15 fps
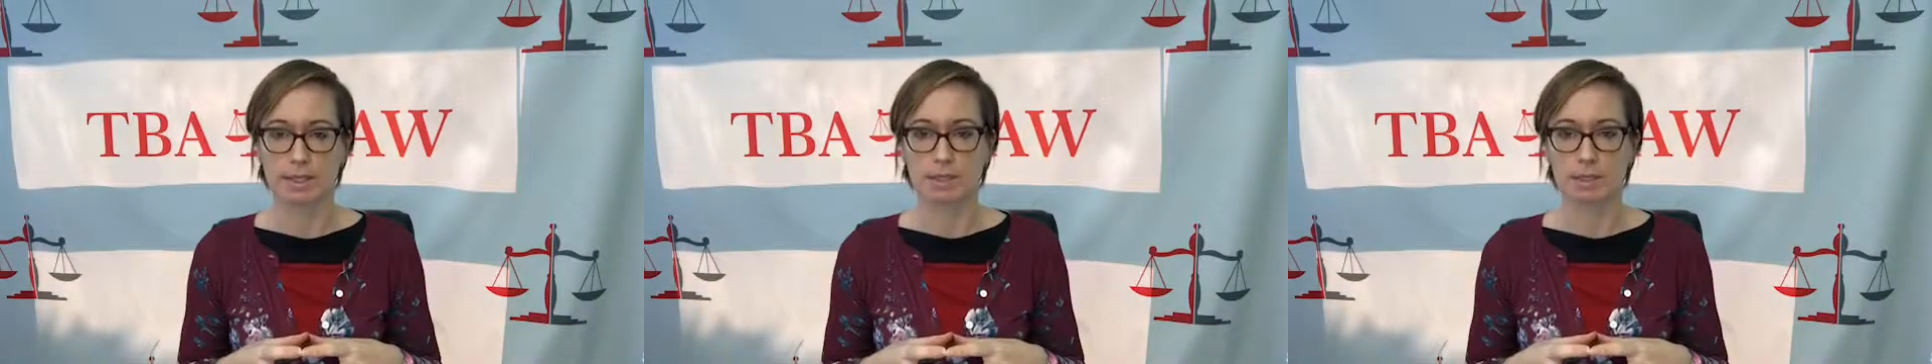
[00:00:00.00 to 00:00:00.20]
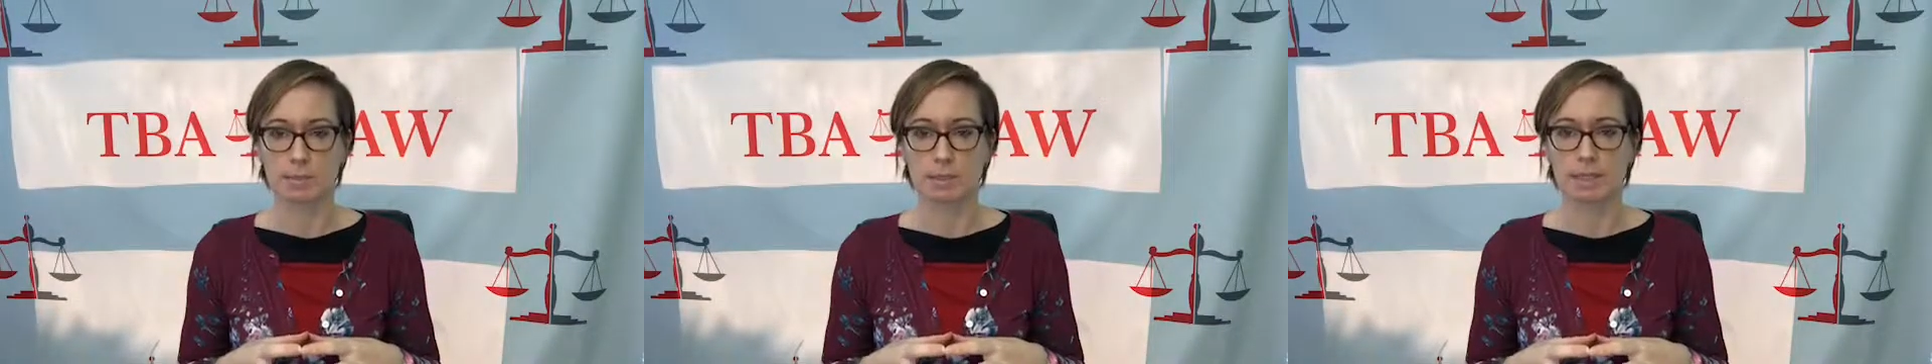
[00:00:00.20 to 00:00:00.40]

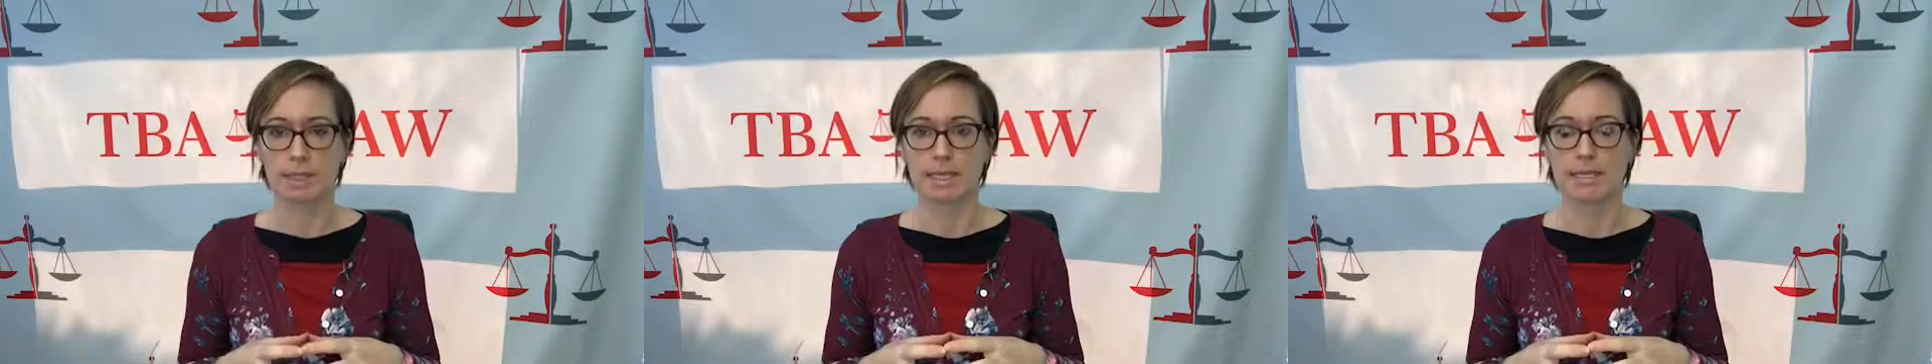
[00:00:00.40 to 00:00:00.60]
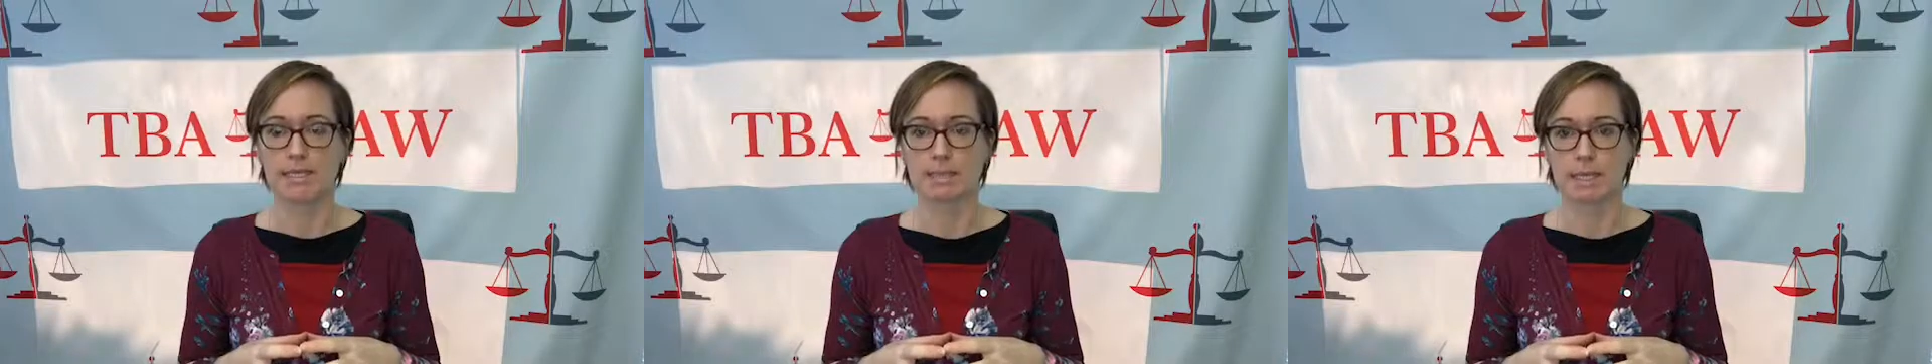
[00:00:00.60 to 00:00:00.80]
to the
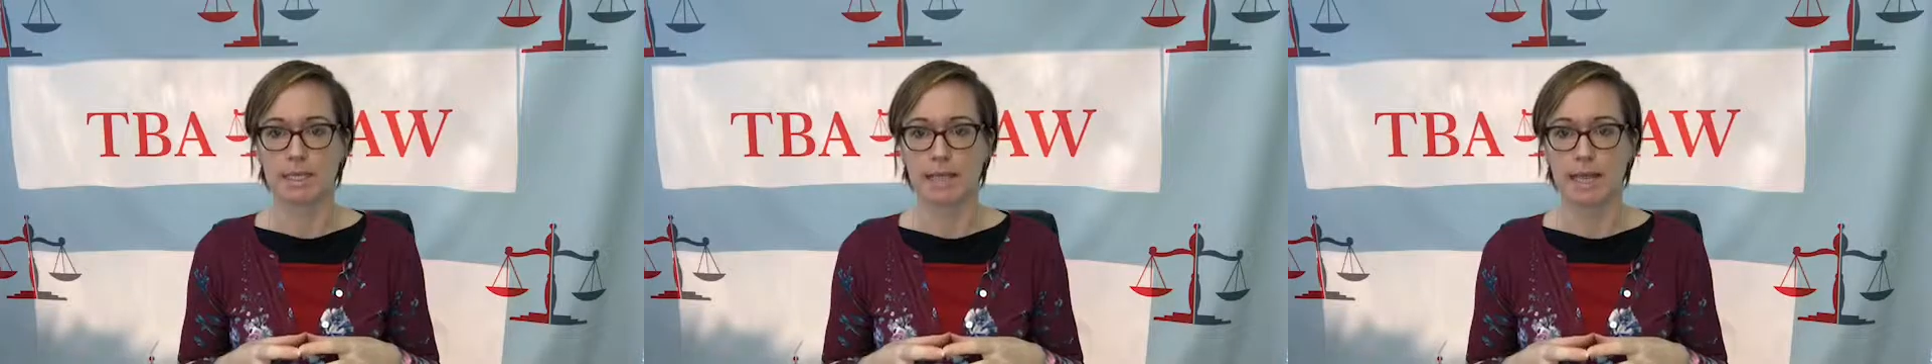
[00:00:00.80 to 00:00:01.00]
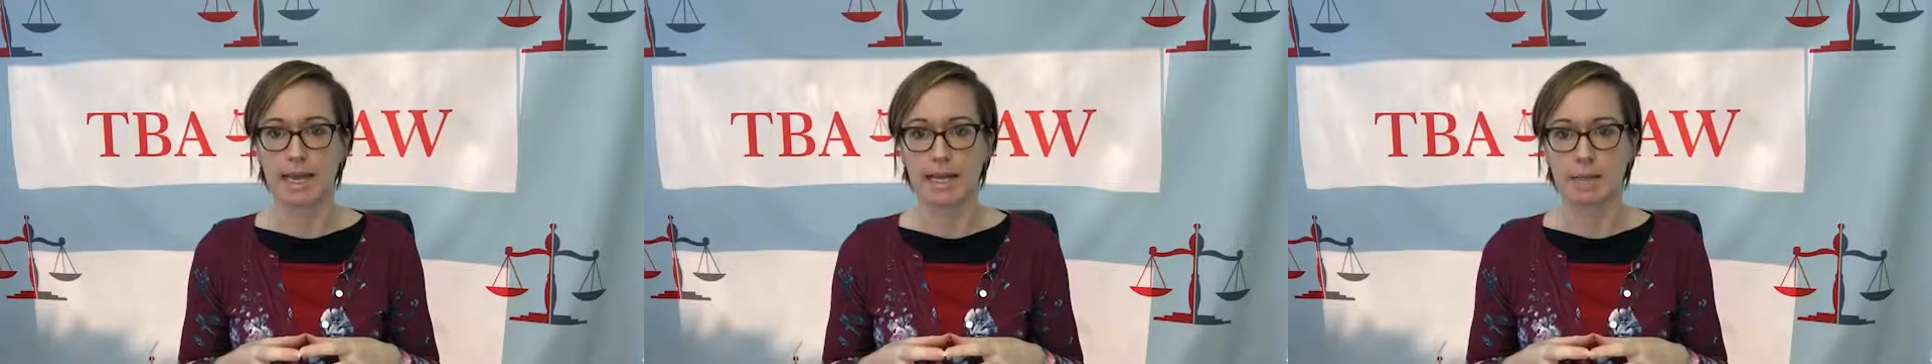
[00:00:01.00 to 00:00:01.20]
police, the
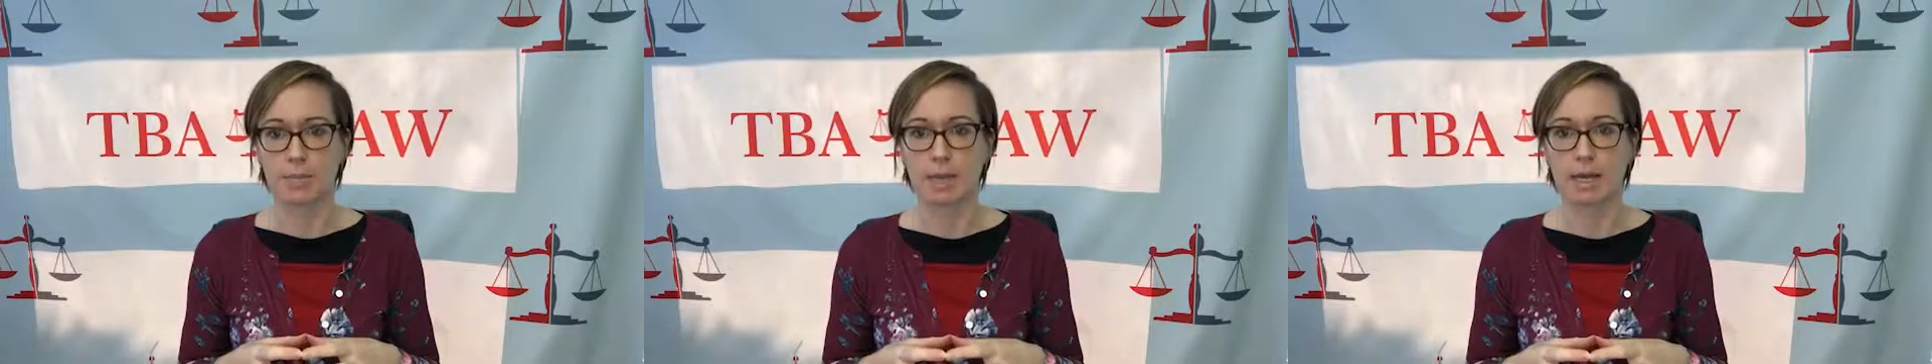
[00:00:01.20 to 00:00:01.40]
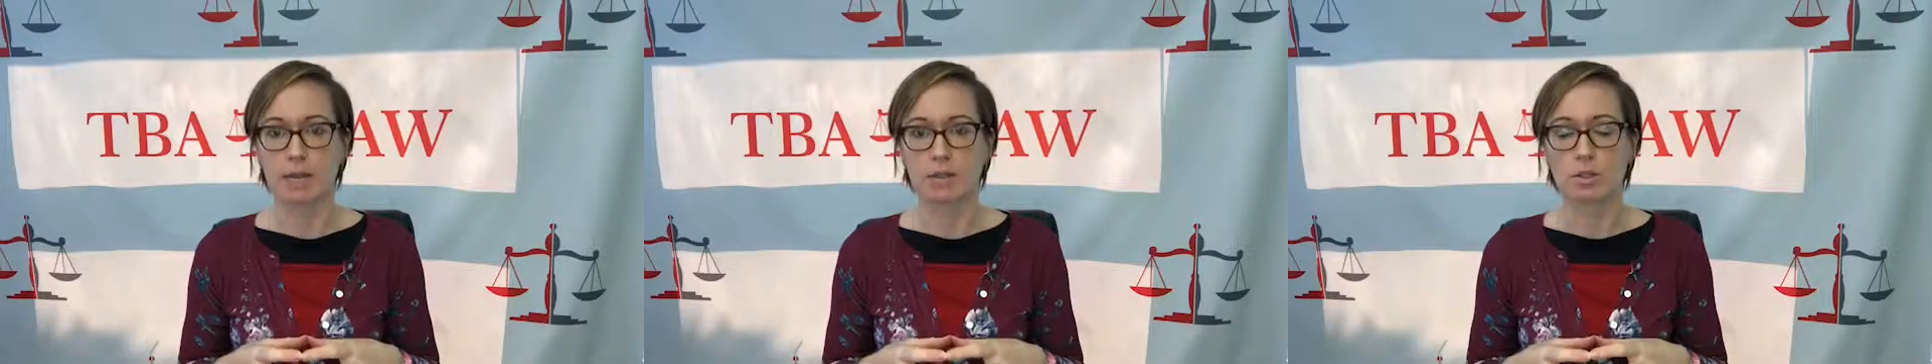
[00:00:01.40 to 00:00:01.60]

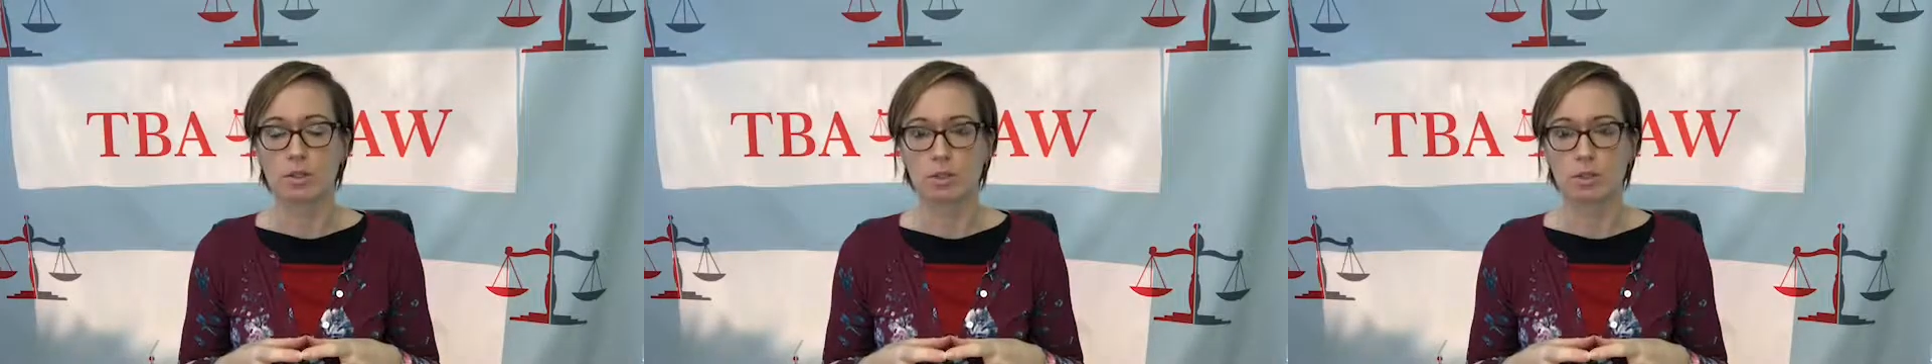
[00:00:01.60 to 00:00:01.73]
neighbour